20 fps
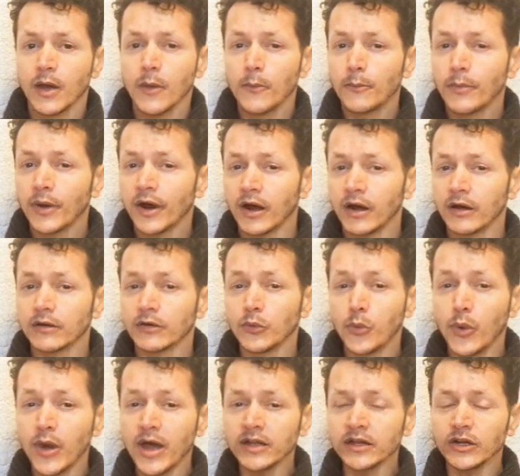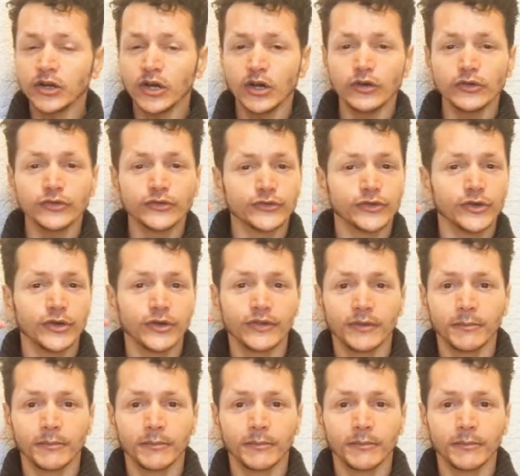But when it goes to the